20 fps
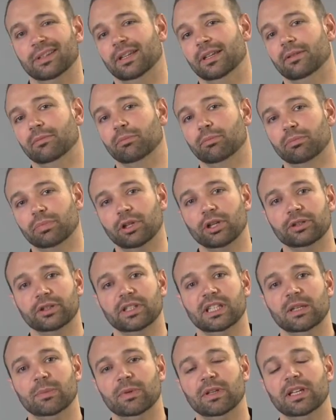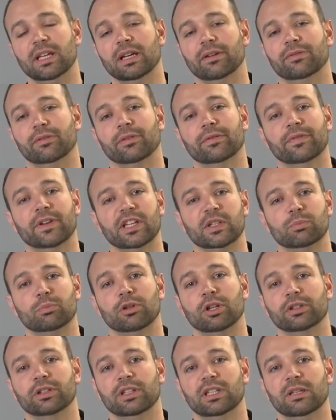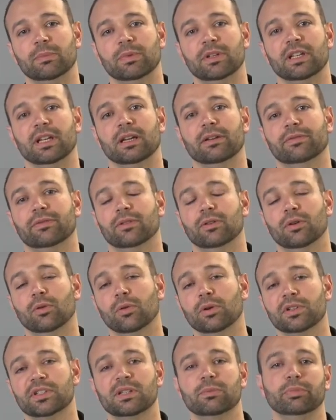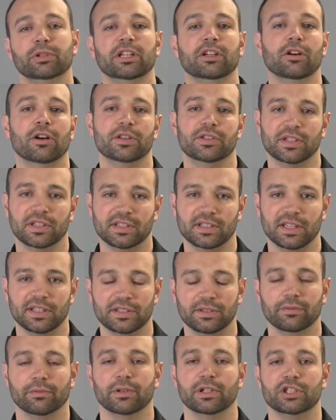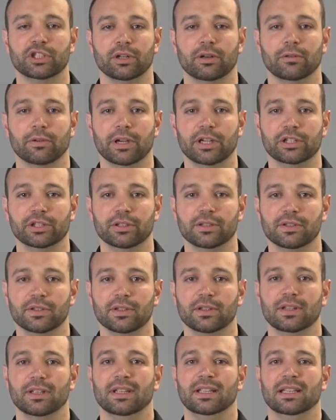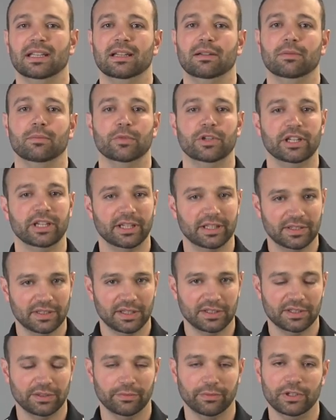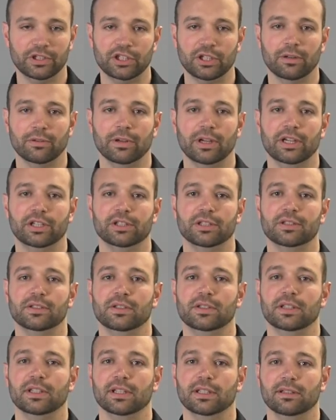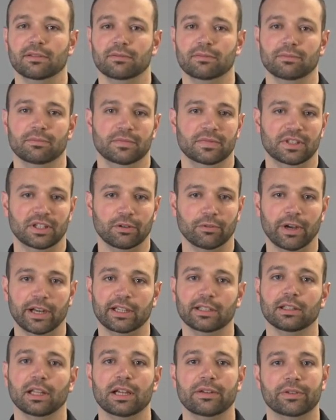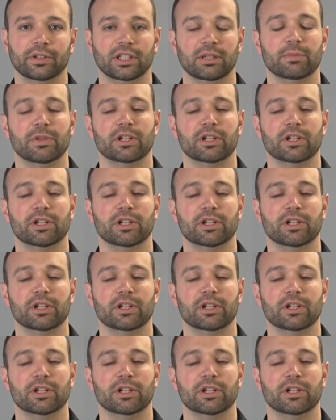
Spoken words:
can plug the DPF or face plug the DPF or simply cause excessive regenerations. And when you get excessive regenerations, you get degraded life on the